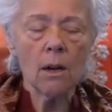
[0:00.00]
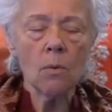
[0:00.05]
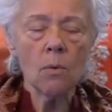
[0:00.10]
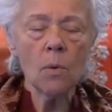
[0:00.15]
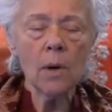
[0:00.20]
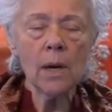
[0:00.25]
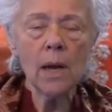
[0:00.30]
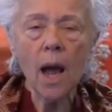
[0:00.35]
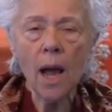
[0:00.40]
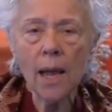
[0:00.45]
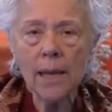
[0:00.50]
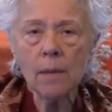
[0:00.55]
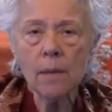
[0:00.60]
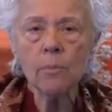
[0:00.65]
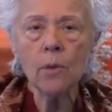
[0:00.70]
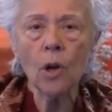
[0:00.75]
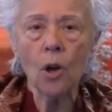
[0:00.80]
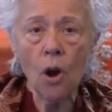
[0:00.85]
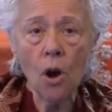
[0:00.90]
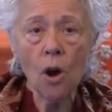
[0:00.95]
when I
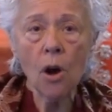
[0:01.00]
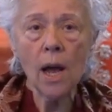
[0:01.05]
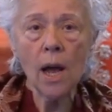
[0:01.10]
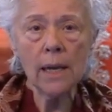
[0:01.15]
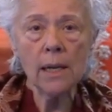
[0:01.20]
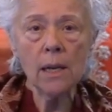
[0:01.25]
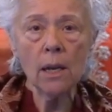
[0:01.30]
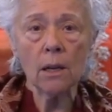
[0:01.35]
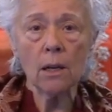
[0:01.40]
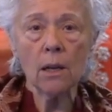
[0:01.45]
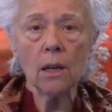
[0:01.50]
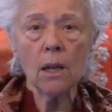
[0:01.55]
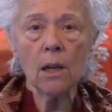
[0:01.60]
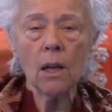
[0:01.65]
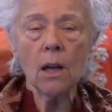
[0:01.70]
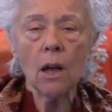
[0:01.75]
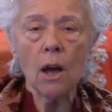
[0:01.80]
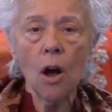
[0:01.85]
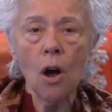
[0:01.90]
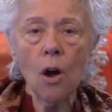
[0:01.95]
am gone,
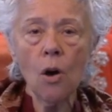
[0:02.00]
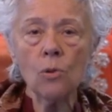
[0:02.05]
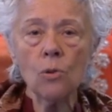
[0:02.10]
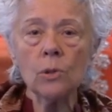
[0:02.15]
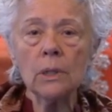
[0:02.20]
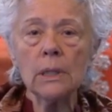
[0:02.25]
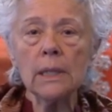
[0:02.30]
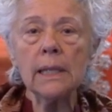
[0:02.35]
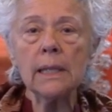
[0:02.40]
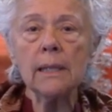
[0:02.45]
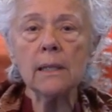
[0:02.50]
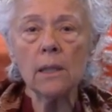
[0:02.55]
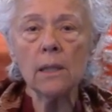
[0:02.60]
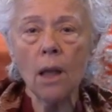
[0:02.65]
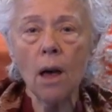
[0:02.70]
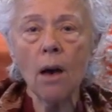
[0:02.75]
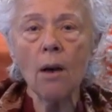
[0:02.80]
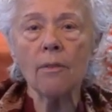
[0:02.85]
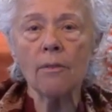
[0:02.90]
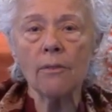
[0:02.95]
only
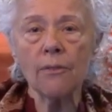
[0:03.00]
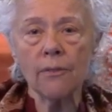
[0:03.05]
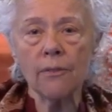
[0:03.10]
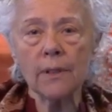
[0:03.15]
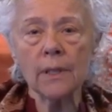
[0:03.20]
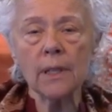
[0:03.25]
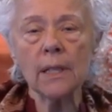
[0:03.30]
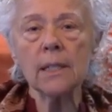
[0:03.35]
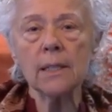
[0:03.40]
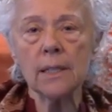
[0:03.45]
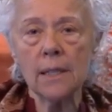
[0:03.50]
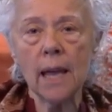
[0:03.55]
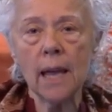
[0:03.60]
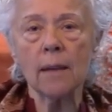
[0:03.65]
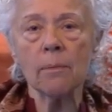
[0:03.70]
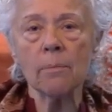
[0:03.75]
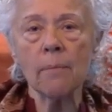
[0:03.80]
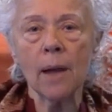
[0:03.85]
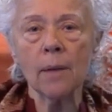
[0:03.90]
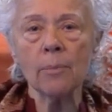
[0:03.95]
love can
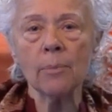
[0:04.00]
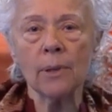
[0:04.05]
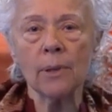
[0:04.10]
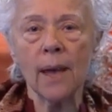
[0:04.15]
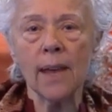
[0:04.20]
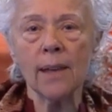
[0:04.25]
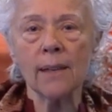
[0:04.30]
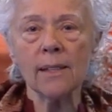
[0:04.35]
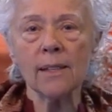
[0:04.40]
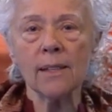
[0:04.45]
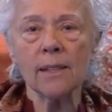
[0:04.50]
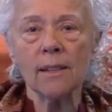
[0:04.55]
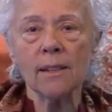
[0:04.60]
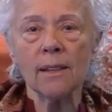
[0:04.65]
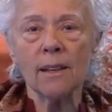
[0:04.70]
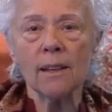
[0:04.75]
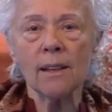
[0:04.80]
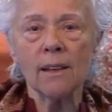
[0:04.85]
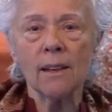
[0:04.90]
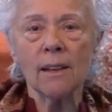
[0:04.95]
take my place.
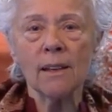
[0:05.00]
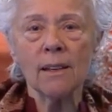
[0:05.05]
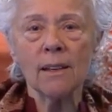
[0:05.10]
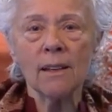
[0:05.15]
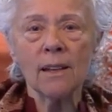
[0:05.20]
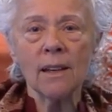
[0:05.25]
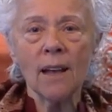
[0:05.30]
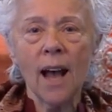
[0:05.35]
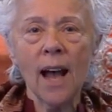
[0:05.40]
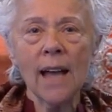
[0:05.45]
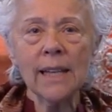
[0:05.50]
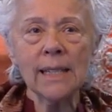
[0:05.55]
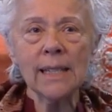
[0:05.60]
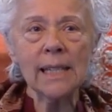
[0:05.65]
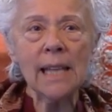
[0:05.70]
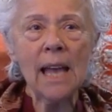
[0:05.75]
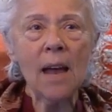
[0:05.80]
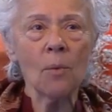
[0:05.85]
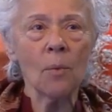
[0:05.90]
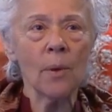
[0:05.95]
I
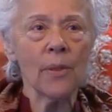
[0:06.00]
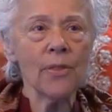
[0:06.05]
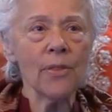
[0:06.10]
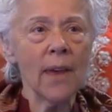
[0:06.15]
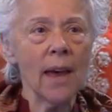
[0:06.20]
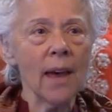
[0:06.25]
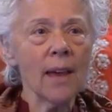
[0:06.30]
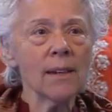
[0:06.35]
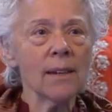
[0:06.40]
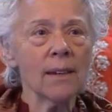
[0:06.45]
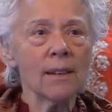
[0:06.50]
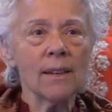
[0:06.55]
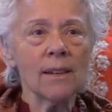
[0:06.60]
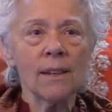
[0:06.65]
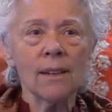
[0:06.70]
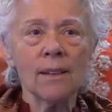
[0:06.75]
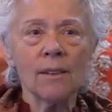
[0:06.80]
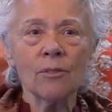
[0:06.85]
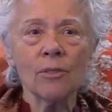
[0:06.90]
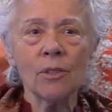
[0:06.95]
sat with that
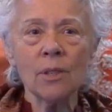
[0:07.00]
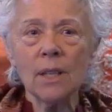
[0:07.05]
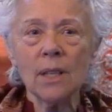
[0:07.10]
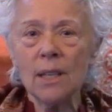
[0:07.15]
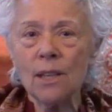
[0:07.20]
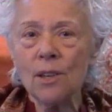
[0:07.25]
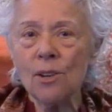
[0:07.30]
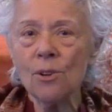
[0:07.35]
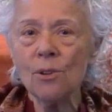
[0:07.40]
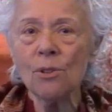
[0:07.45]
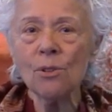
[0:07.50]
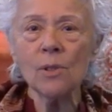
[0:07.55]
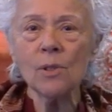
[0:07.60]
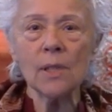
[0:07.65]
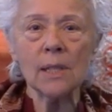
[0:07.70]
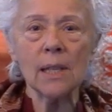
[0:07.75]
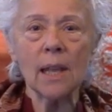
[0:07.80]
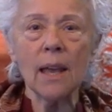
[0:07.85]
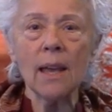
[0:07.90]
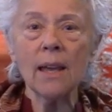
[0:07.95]
for
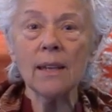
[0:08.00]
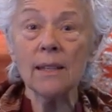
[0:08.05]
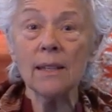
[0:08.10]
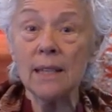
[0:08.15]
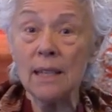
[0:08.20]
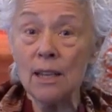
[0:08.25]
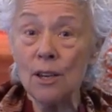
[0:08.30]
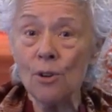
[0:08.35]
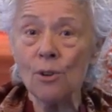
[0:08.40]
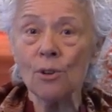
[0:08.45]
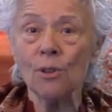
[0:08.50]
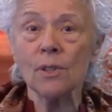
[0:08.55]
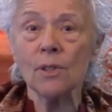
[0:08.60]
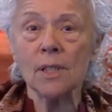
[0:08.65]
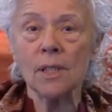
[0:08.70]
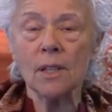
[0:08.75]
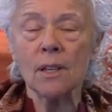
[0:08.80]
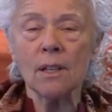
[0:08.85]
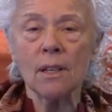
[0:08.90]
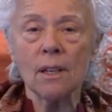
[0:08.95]
years and
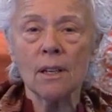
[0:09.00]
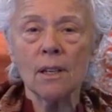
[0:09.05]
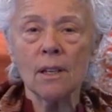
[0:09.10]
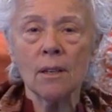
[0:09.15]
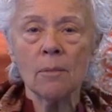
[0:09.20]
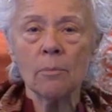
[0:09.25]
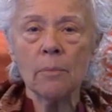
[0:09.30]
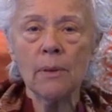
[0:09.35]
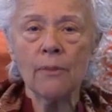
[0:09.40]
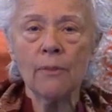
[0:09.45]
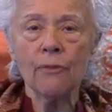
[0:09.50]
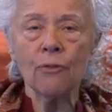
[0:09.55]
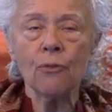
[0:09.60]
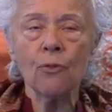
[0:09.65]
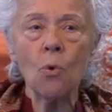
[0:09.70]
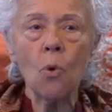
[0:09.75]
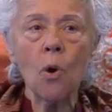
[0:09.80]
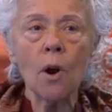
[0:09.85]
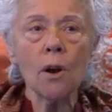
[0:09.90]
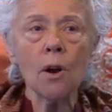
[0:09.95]
years
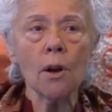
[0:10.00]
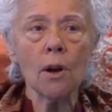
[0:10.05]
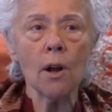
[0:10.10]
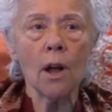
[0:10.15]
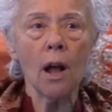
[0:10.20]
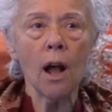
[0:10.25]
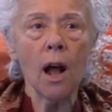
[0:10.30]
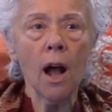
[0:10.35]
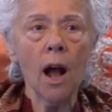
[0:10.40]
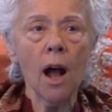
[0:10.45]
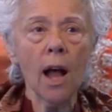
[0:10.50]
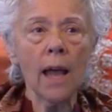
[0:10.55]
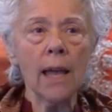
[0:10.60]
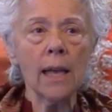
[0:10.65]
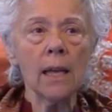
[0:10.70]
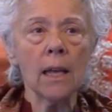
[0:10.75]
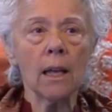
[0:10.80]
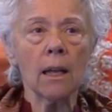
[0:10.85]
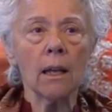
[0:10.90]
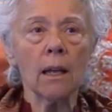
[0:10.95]
before I